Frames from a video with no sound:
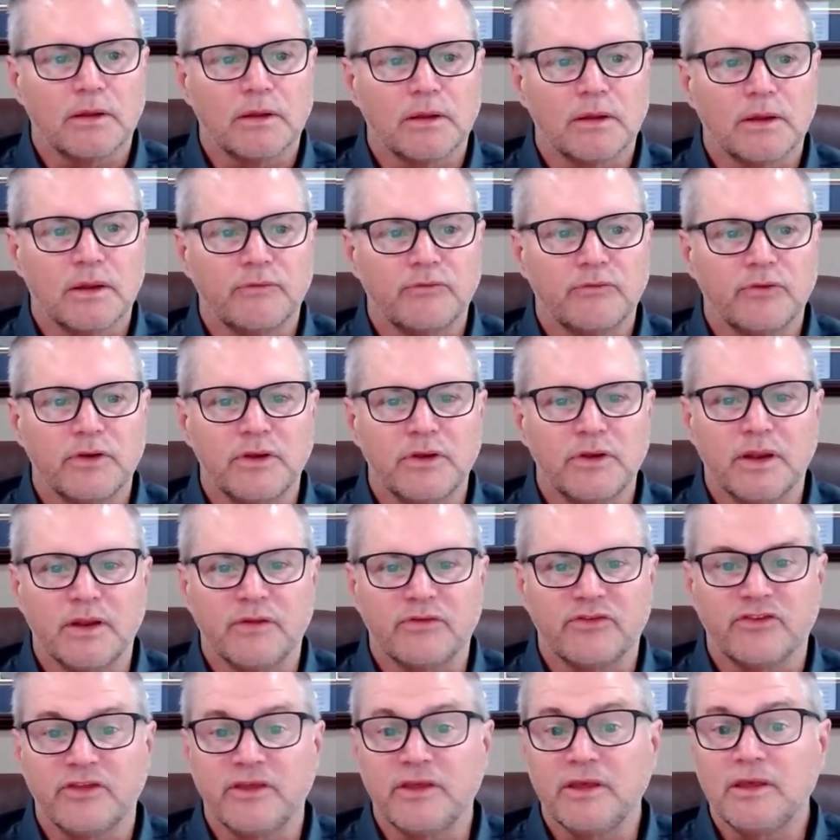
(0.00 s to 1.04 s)
you
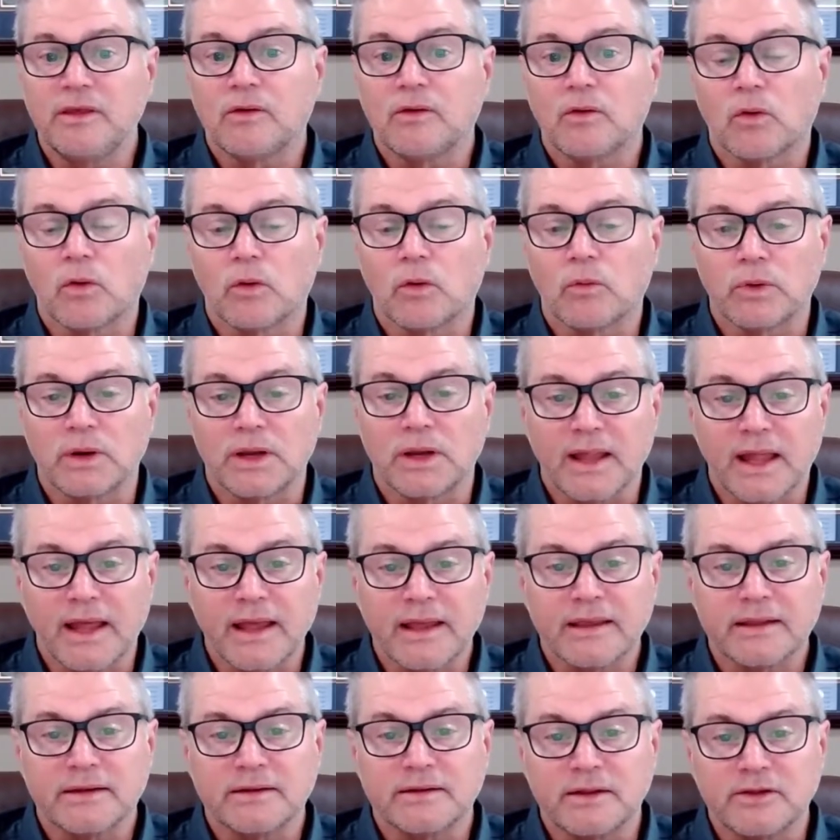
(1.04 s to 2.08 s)
seek or would
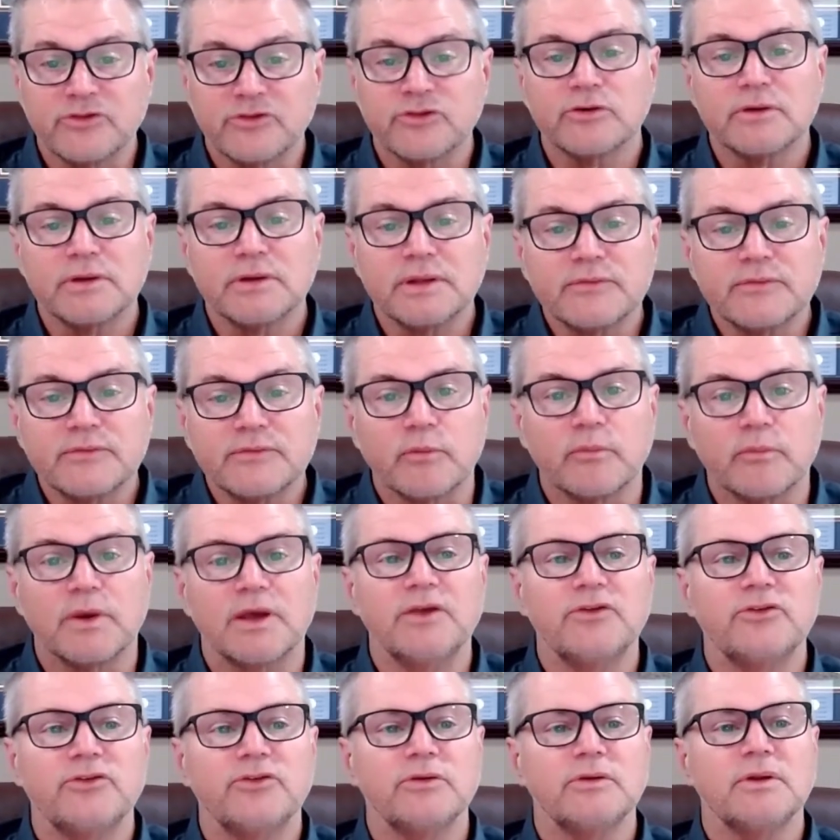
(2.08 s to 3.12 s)
like additional
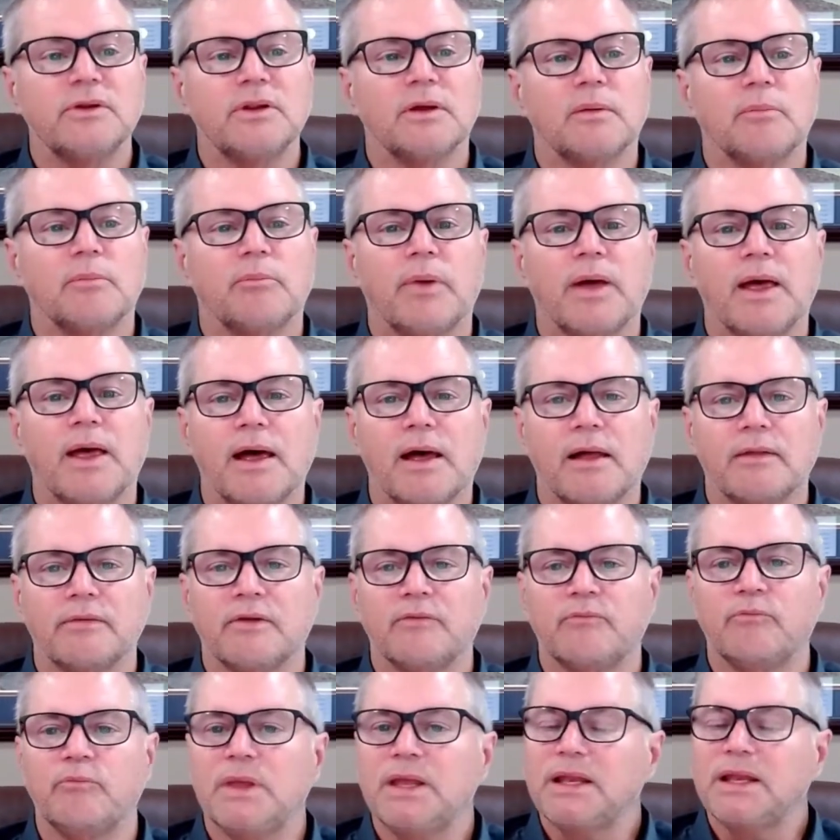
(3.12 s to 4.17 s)
information about the
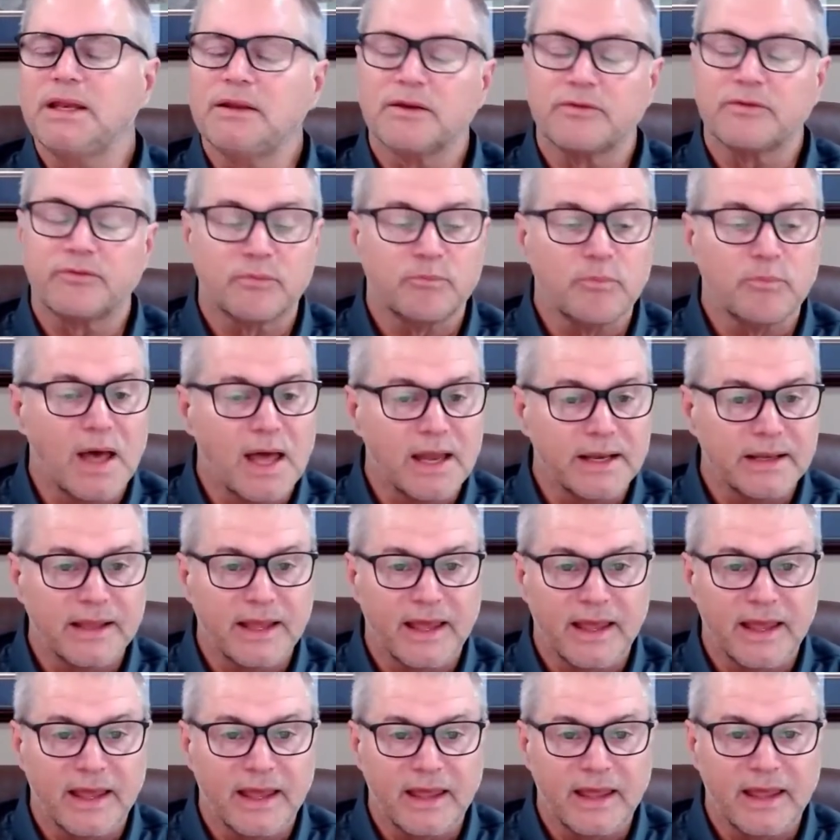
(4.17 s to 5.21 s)
many different
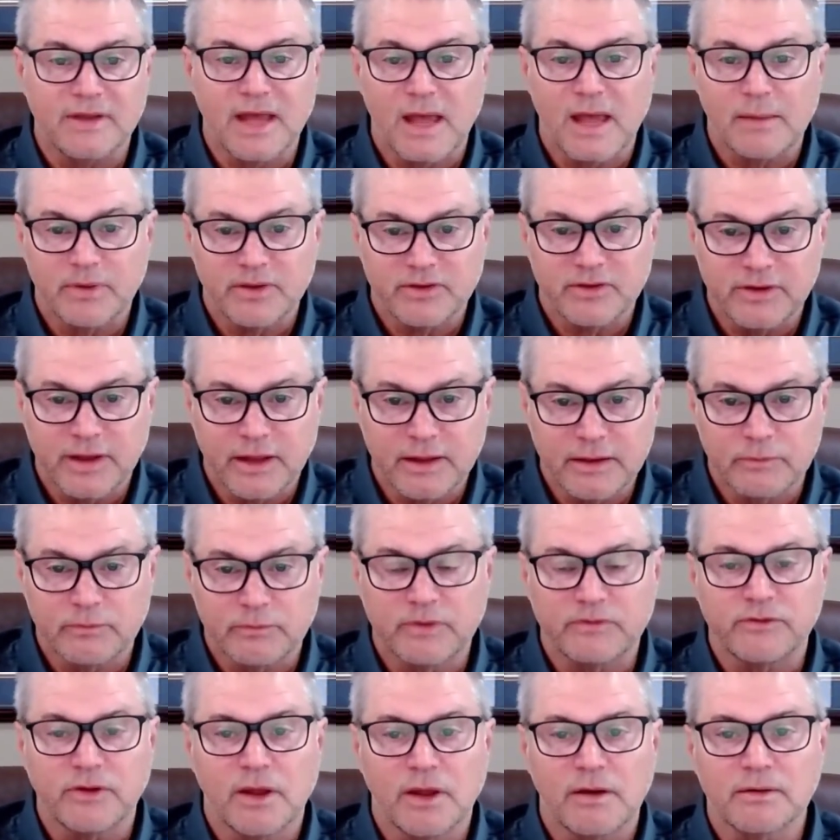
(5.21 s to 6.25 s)
podcast topics now that
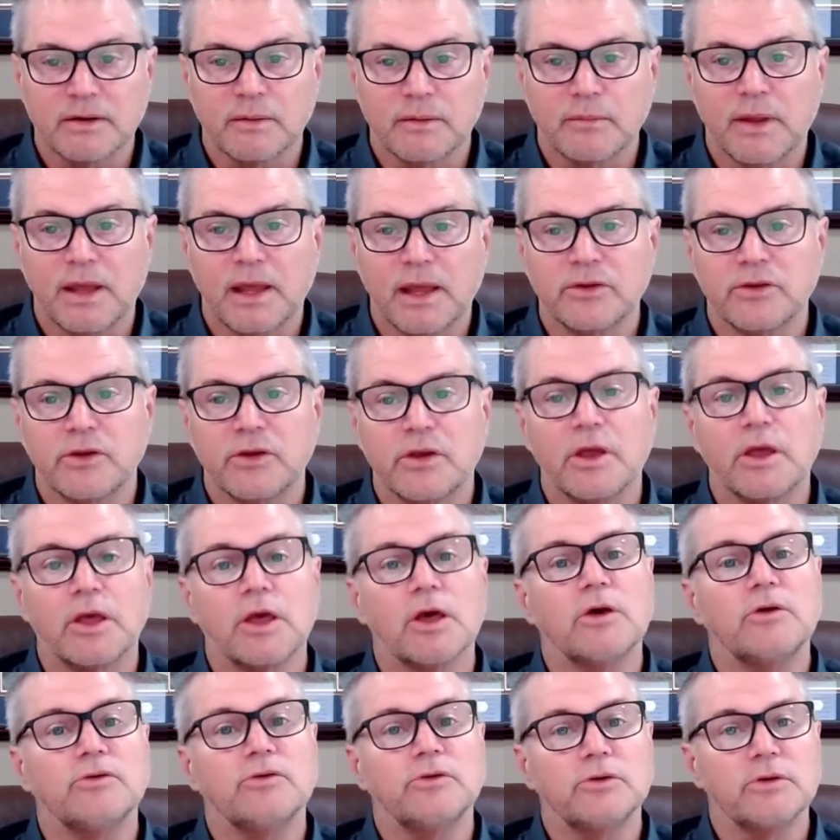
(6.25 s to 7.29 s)
we've talked about, you can
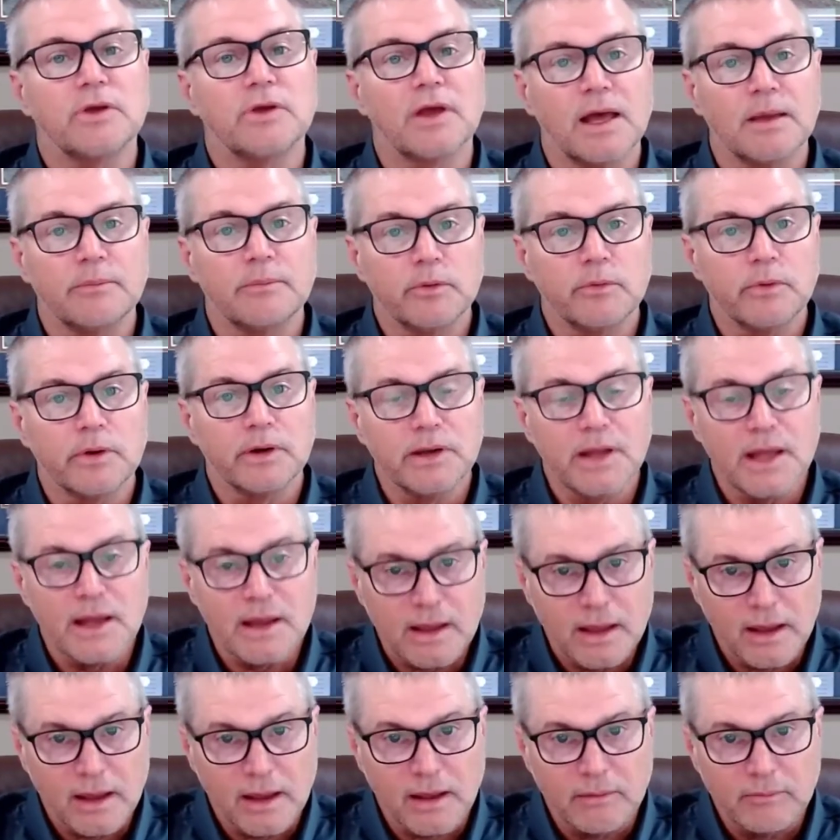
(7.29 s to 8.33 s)
go to
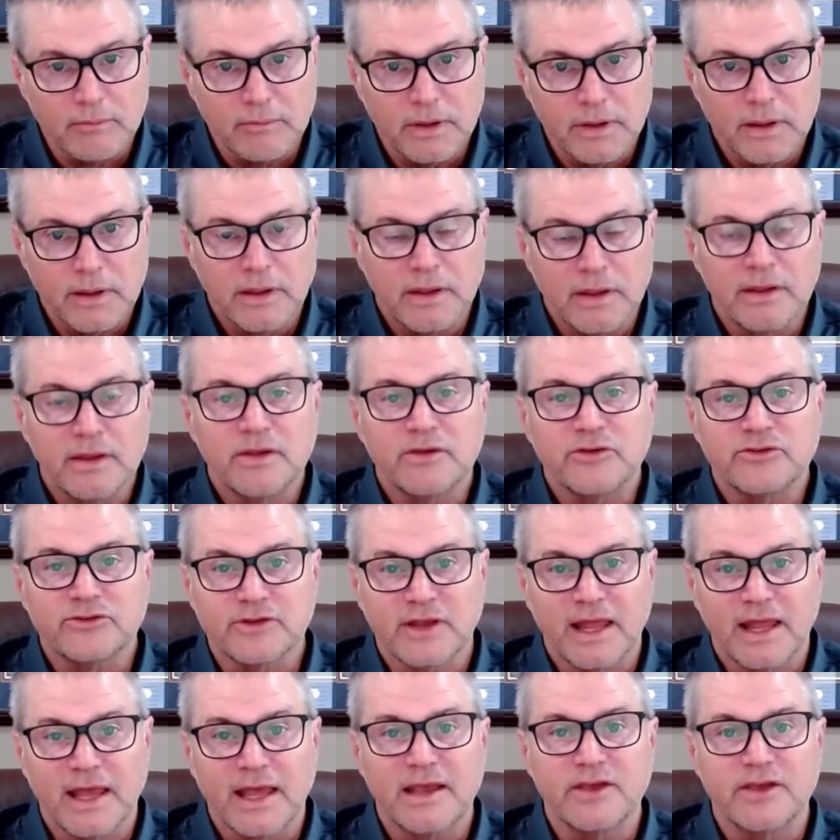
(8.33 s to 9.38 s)

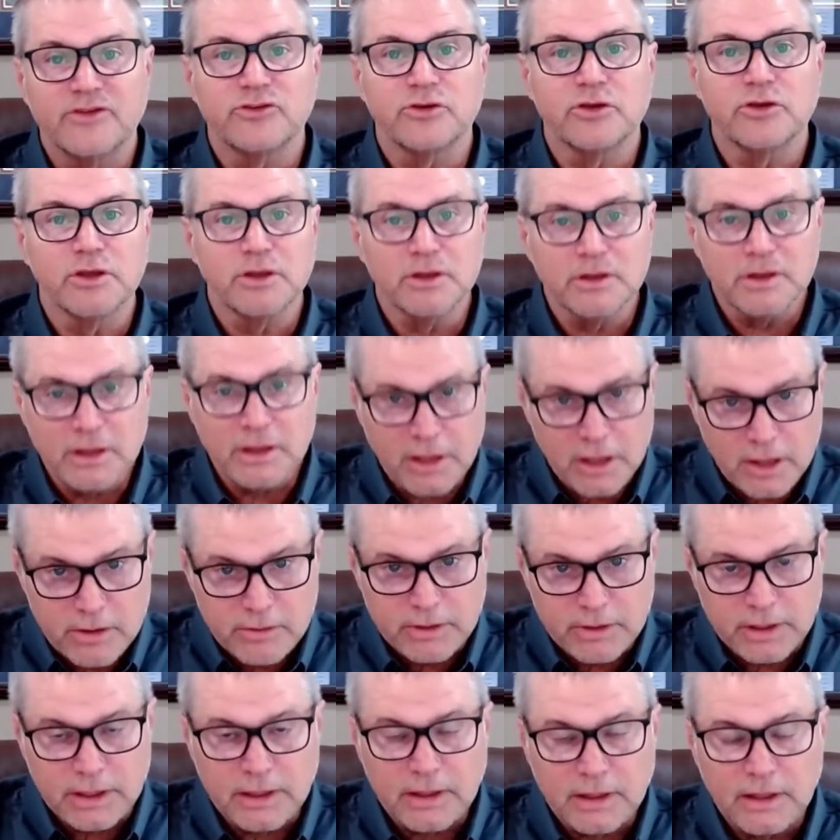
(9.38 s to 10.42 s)

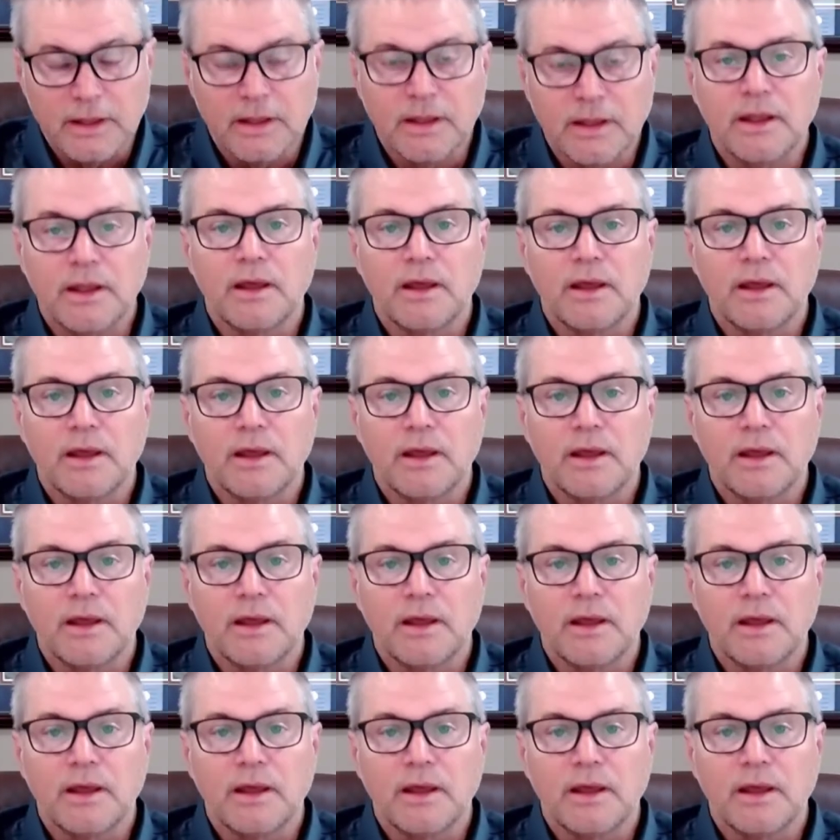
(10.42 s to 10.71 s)
compuware.com/goodcoding.